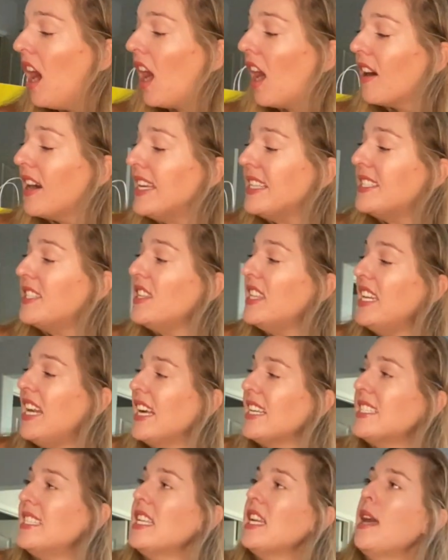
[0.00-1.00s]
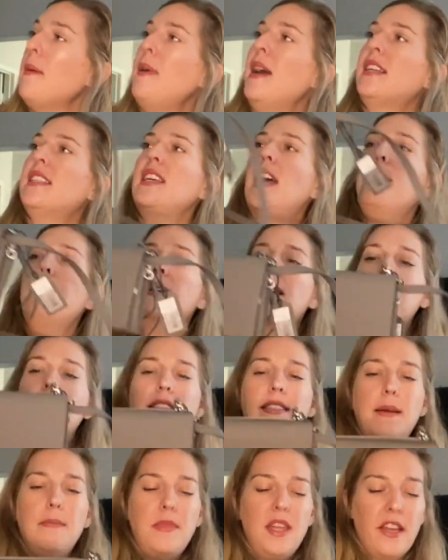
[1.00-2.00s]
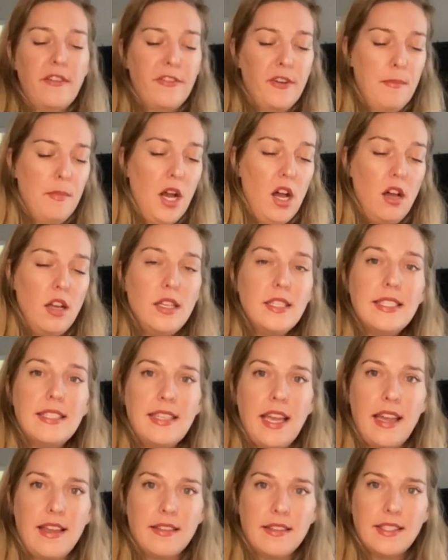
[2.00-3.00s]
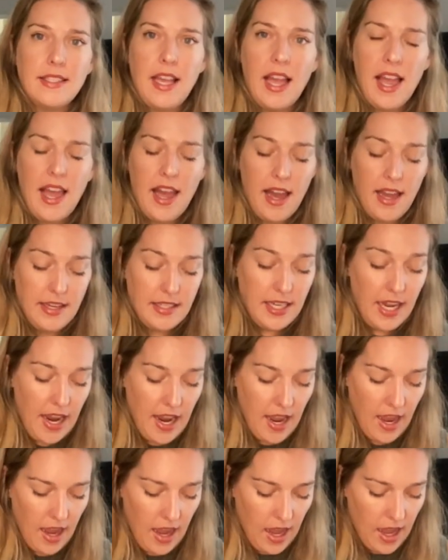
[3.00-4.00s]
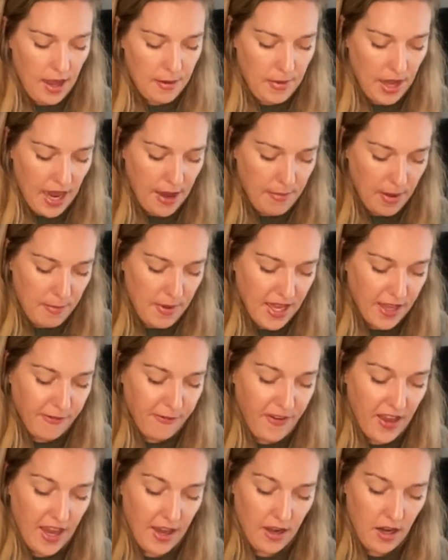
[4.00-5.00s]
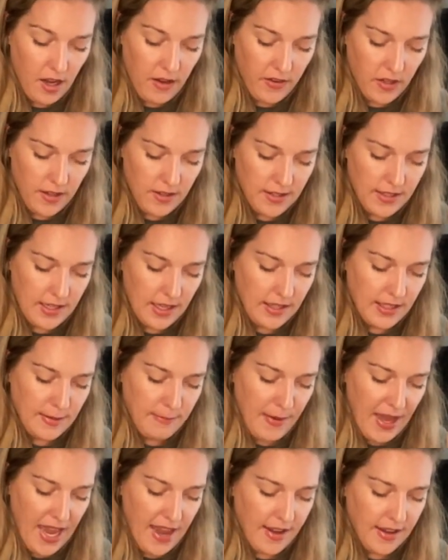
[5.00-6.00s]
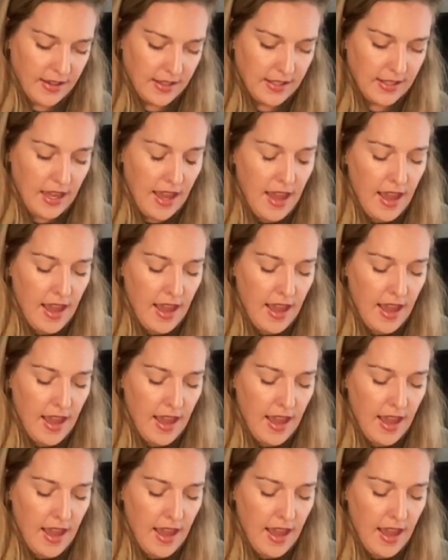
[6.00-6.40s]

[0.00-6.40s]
All right, so the next thing I picked up is something from All Saints. And um, I'm a big fan of All Saints bags.